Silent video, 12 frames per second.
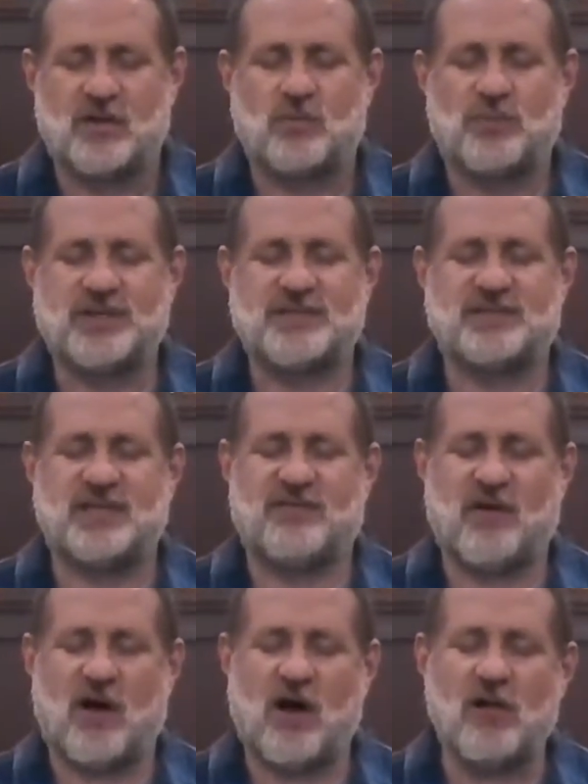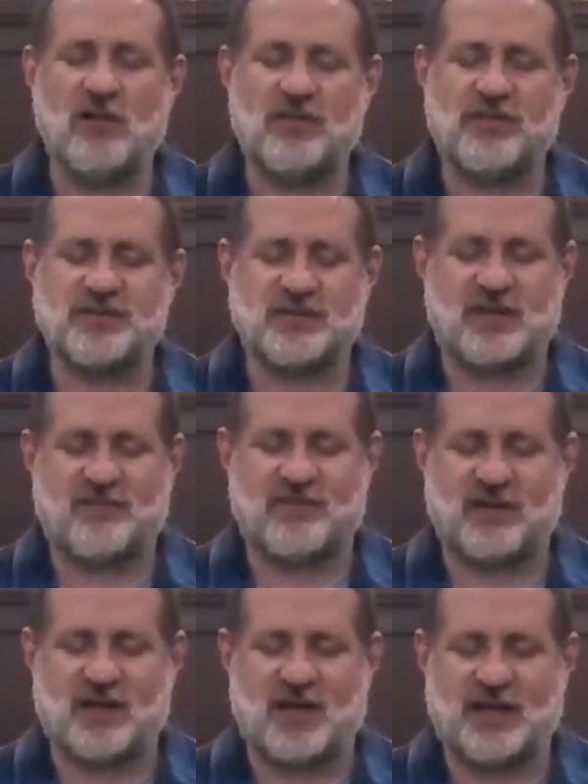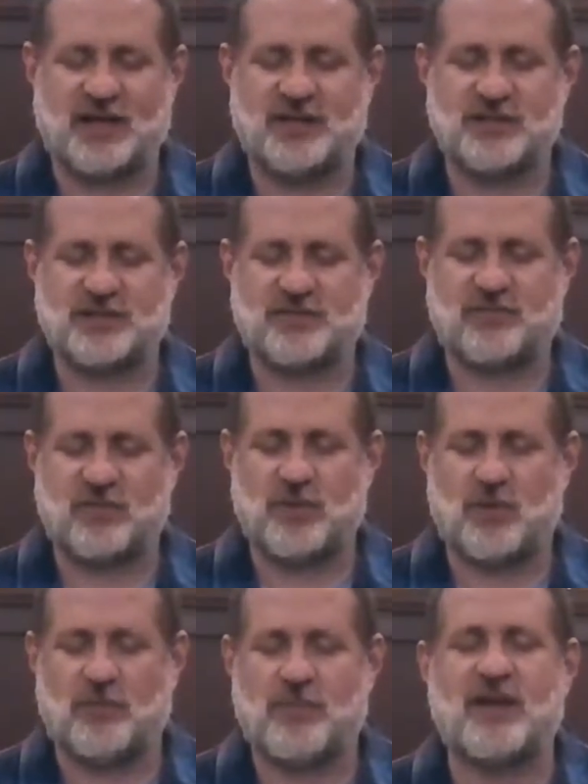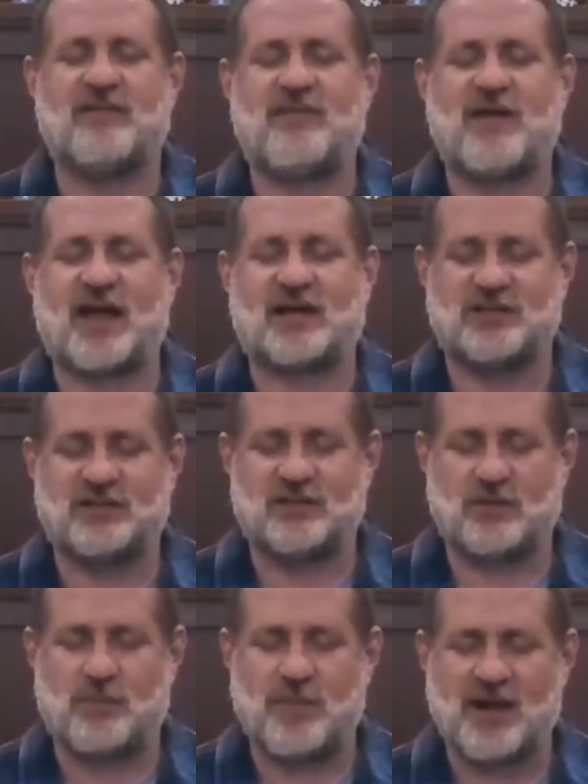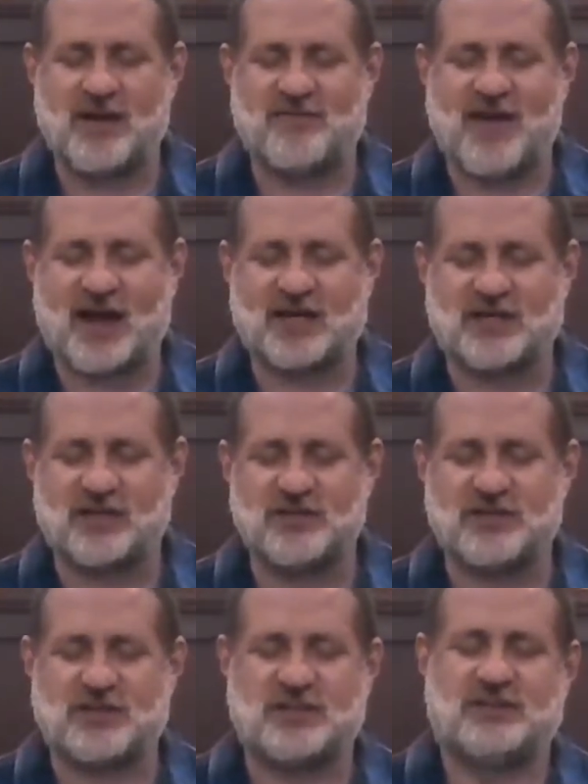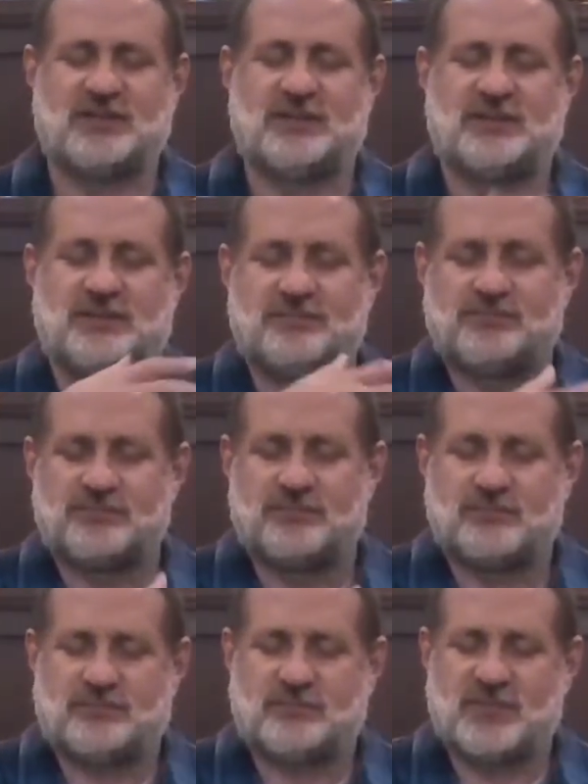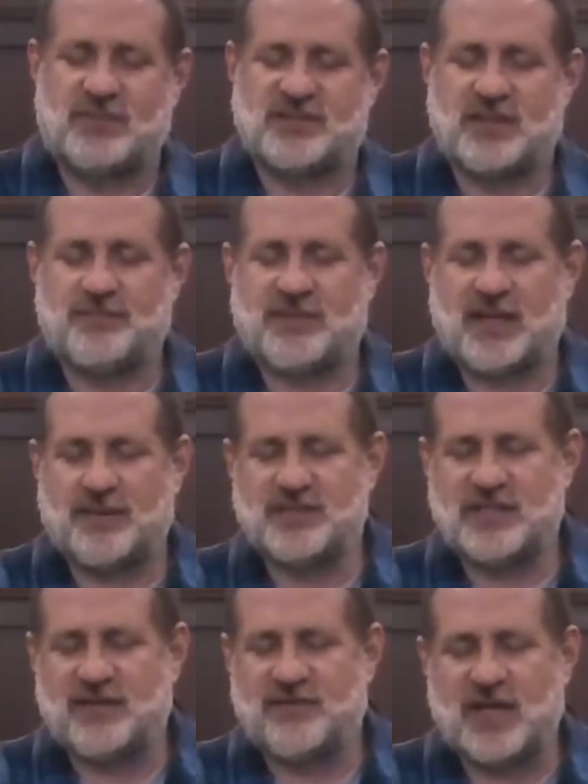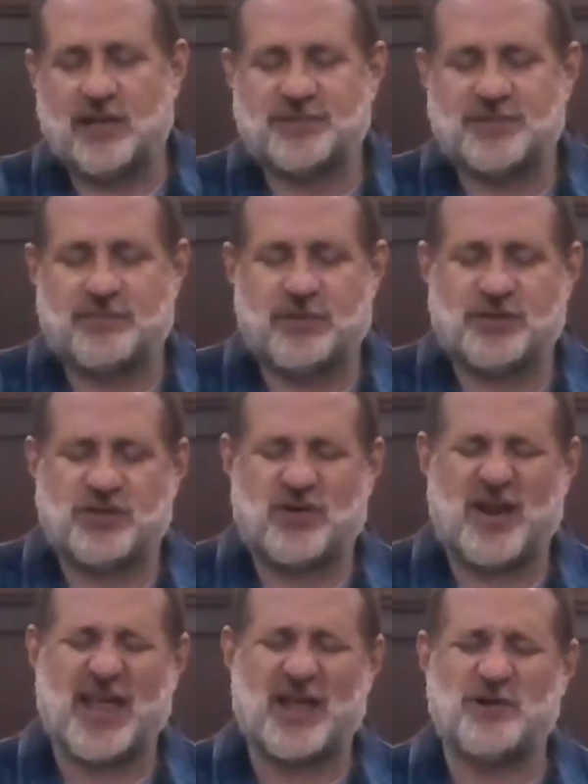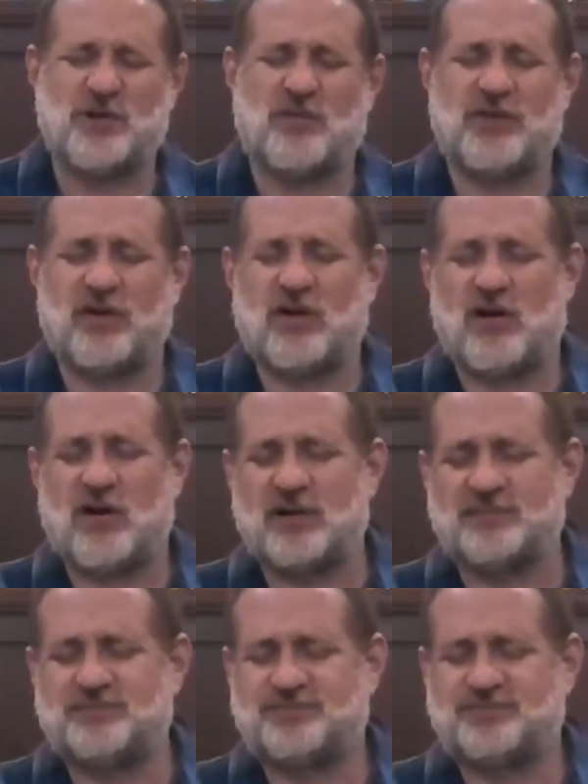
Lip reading: Receive all of this loving kindness from your benefactor or benefactors. And sometimes it even helps to put your hand over your heart,